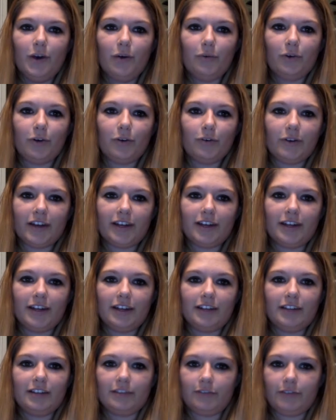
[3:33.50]
will
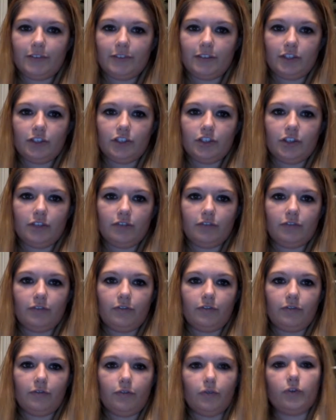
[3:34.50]
recognize the physician
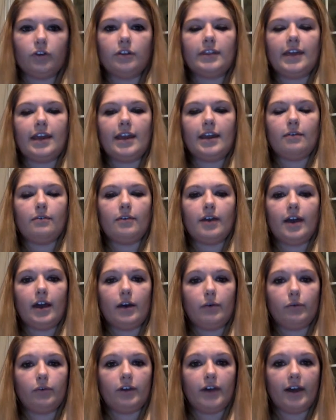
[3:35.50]
for they
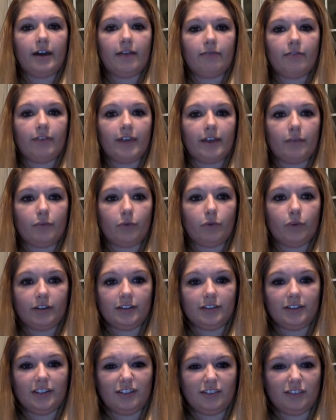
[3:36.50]
will have like more
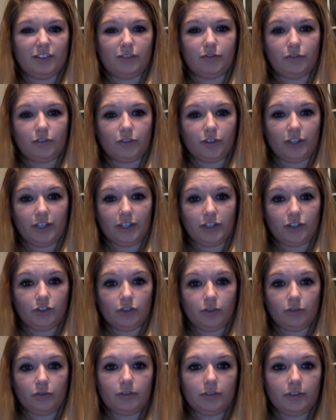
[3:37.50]
extensive
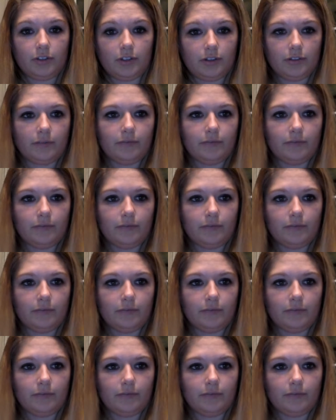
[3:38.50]
credentials.